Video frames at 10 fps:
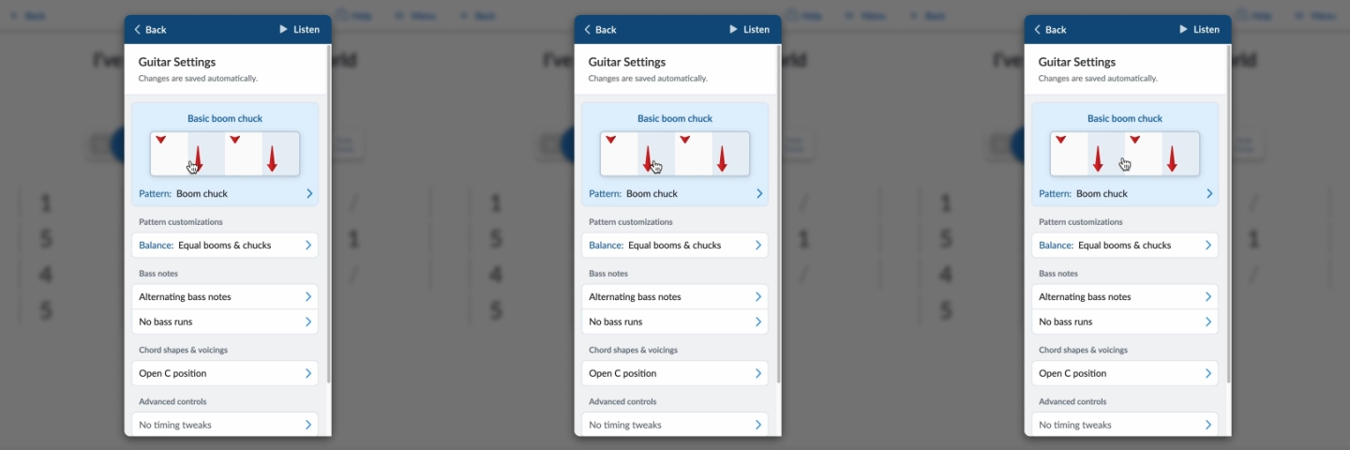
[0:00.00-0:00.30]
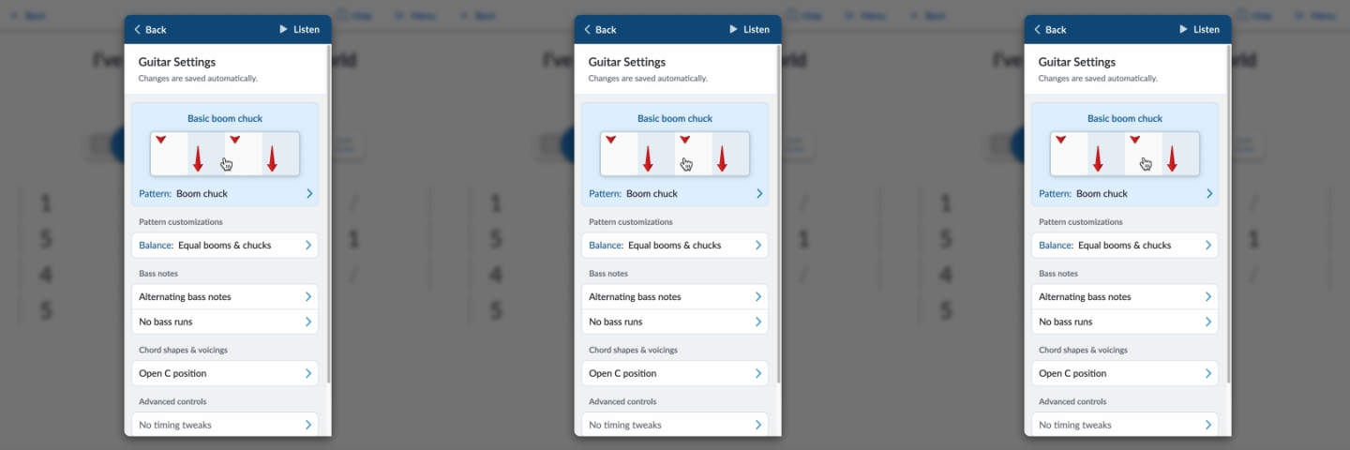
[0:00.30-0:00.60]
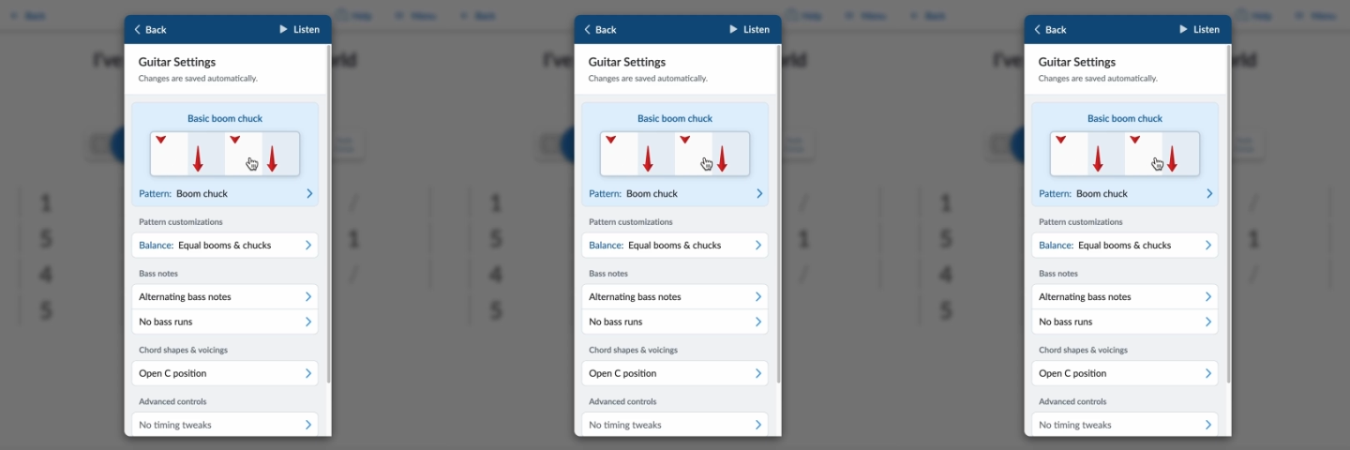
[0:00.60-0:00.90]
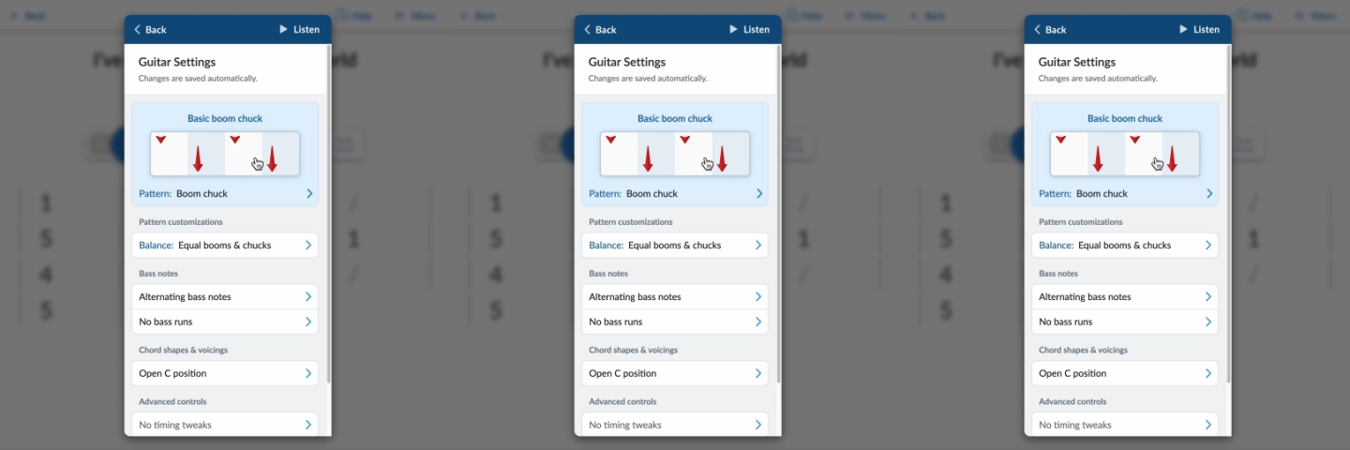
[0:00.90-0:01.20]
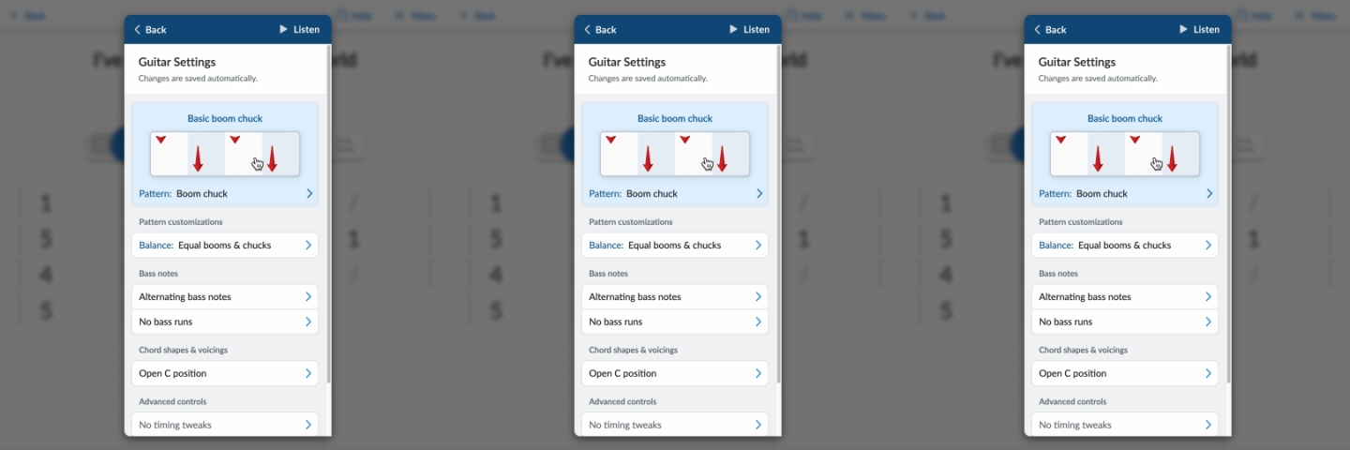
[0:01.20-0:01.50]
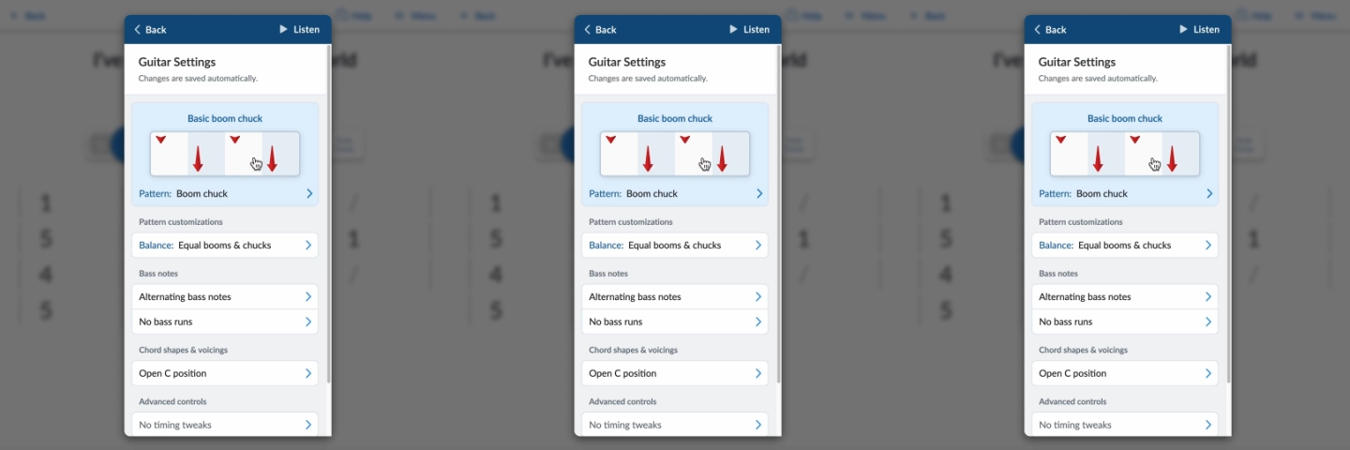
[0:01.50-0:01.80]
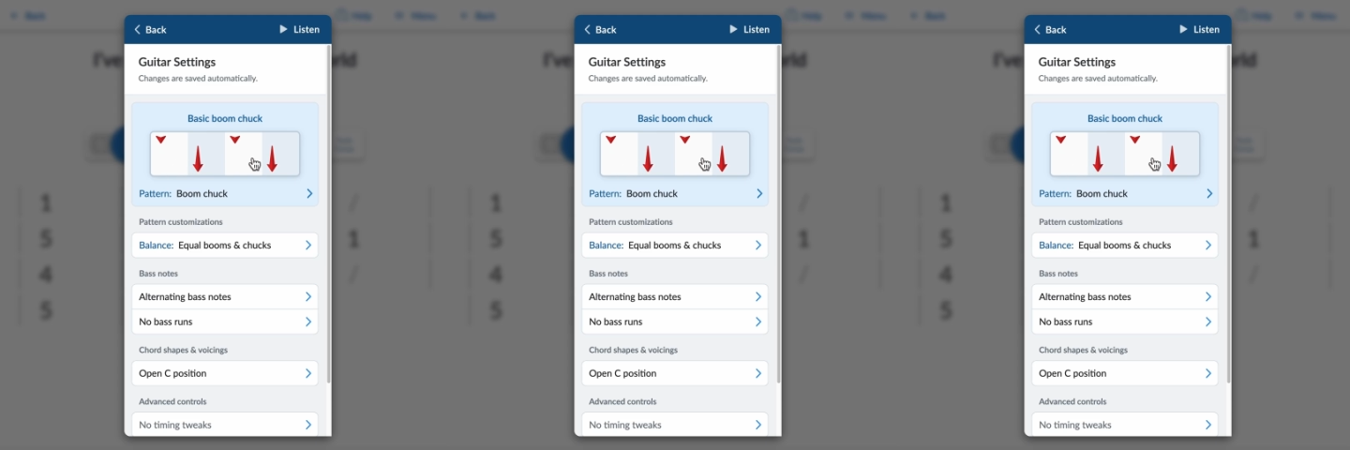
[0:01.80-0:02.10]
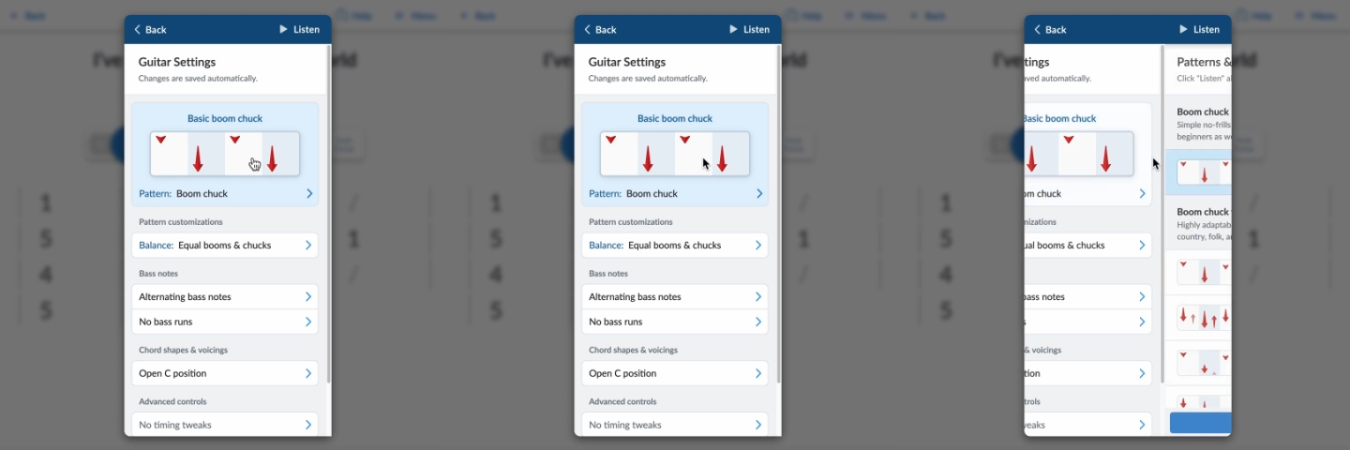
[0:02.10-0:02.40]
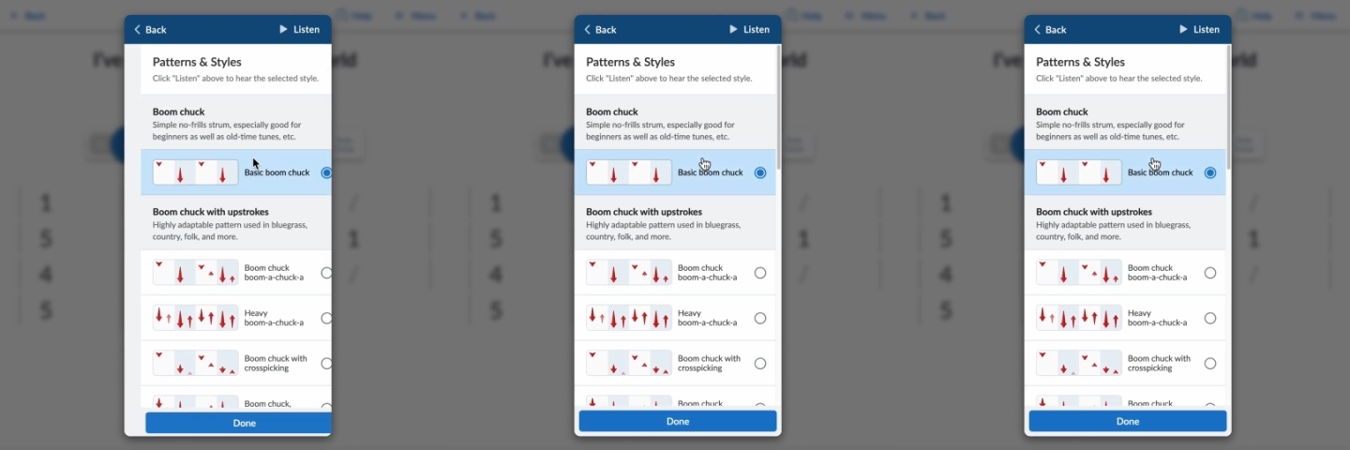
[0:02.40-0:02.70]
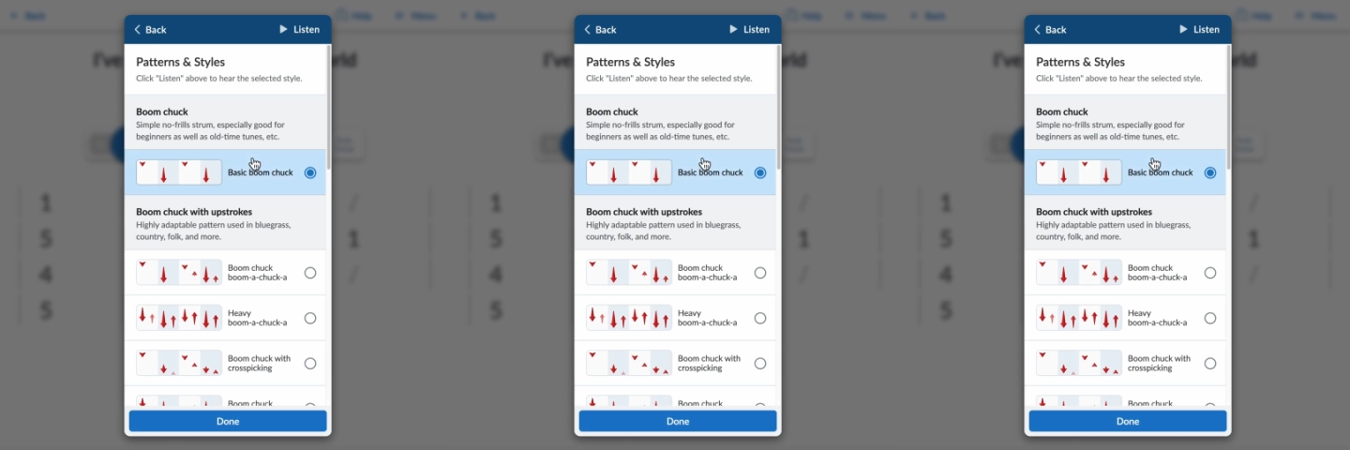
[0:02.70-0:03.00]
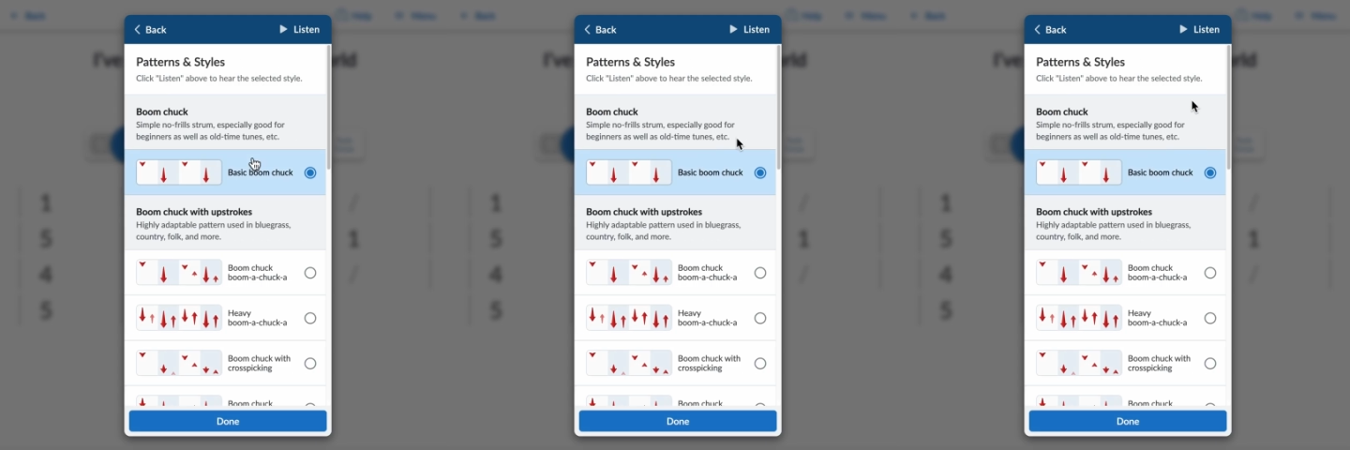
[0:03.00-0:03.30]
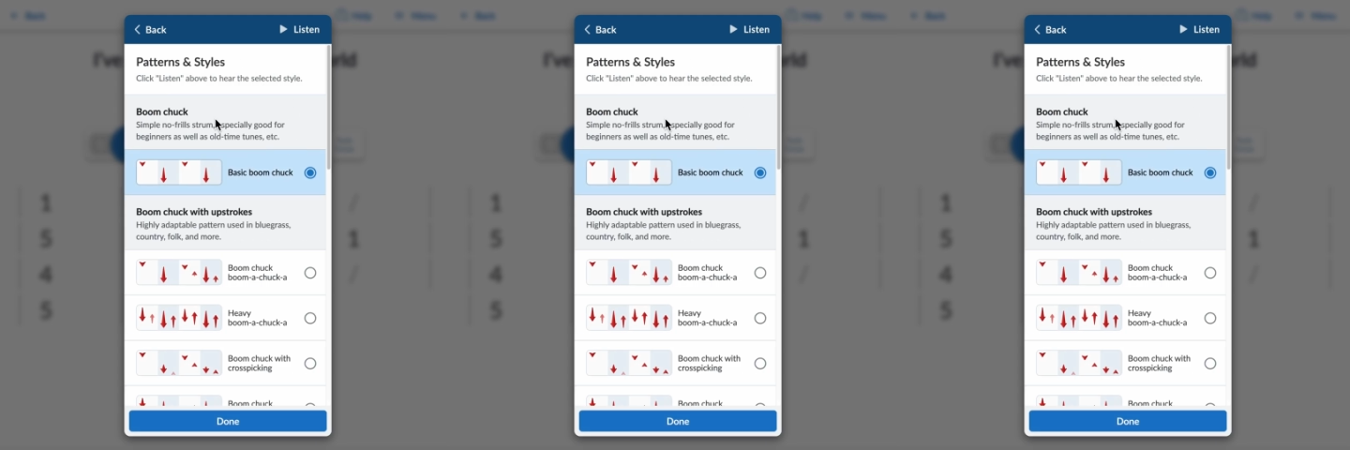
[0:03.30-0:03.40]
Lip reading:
[unreadable: no face in view]